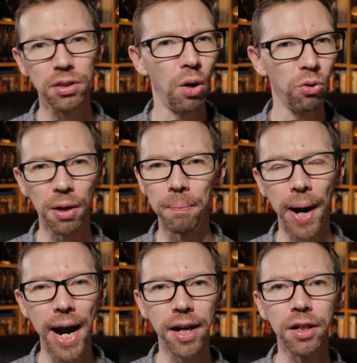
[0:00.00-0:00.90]
don't
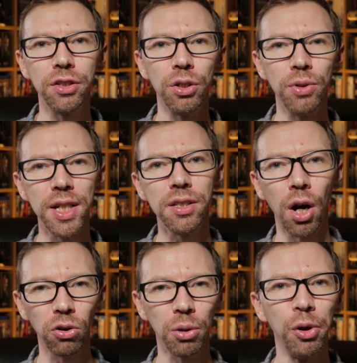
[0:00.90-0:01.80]
compare to these
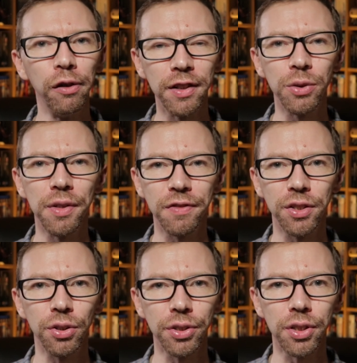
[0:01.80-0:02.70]
older movies we've
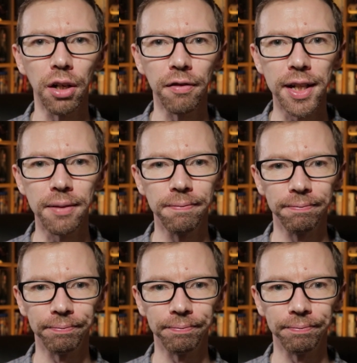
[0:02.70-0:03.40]
discussed already.